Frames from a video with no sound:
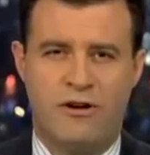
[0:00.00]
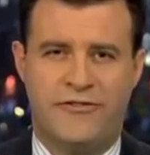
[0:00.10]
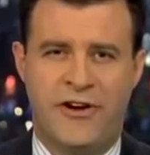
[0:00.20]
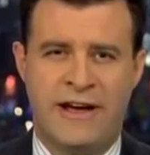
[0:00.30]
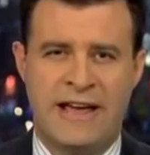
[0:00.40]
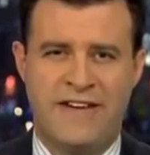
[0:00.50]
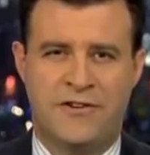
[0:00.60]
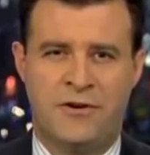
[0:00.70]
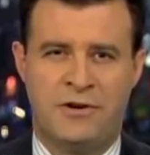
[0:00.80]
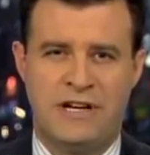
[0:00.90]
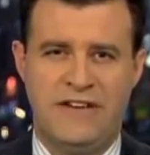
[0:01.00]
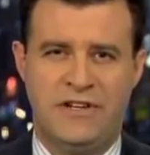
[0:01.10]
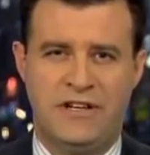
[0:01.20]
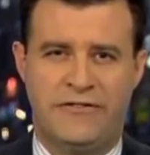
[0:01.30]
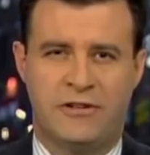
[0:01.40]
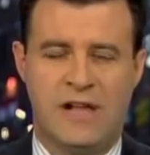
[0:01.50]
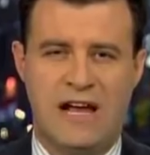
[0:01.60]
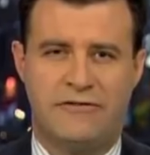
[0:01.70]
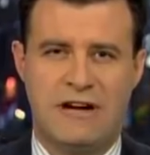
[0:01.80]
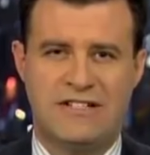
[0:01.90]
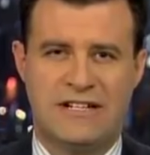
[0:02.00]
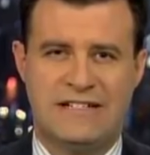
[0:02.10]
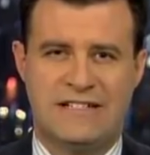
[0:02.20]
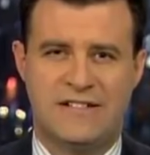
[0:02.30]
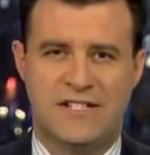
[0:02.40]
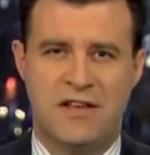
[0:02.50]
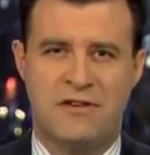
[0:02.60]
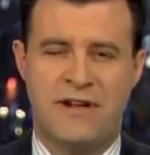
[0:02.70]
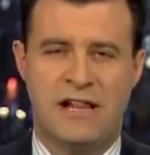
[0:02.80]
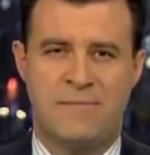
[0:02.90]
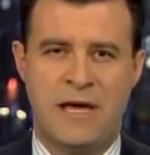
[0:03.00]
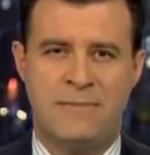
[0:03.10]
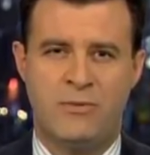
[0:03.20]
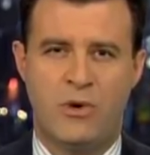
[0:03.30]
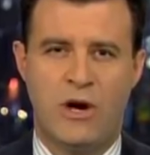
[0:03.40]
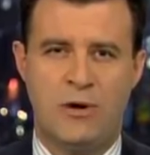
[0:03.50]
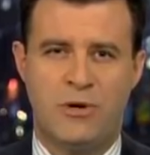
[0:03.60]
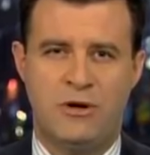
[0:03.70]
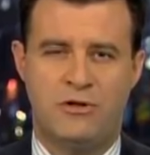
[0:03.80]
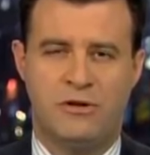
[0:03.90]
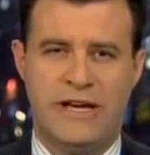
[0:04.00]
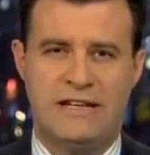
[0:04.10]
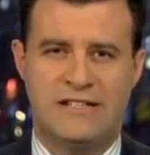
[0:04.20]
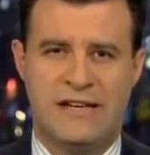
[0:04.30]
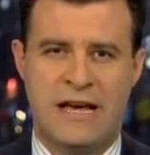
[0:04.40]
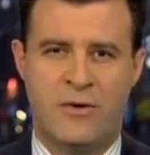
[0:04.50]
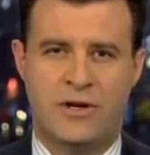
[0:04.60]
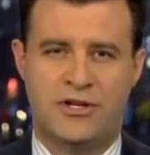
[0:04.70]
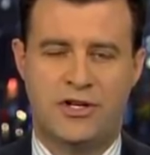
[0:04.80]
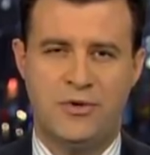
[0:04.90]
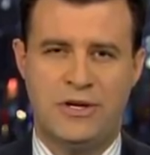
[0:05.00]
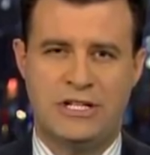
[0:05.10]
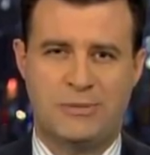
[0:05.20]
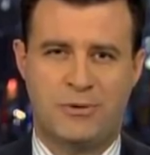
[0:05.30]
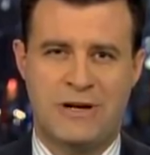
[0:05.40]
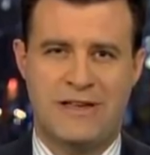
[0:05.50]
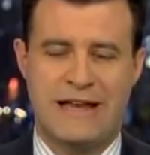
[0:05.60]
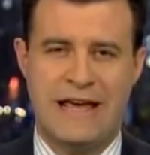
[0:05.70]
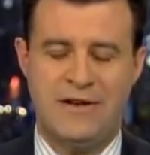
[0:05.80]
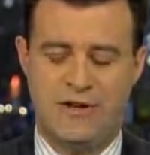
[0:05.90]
horrifying afternoon and evening for a lot of residents in southern Alabama. We want to bring you the latest now on a shooting spree that